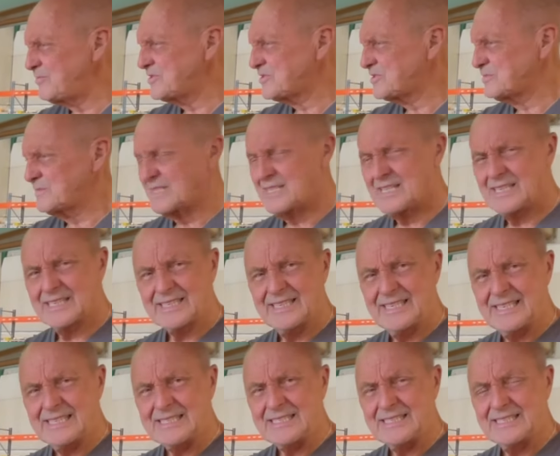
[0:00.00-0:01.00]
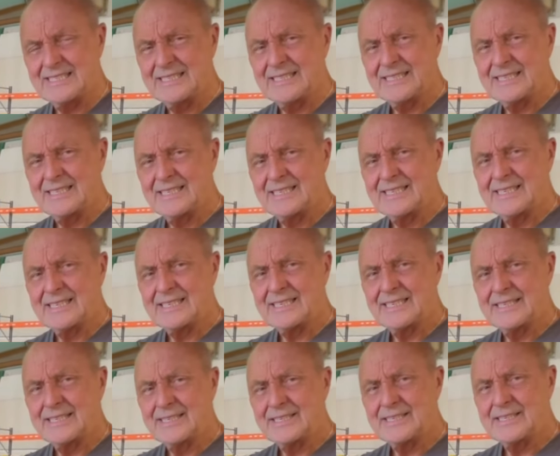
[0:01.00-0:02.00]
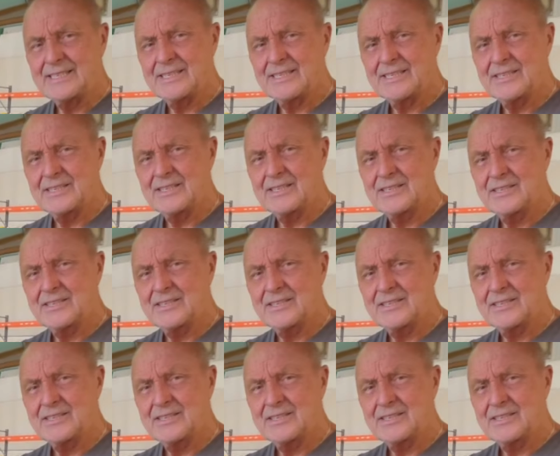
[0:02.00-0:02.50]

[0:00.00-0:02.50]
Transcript: with something like this. I'll do that bit.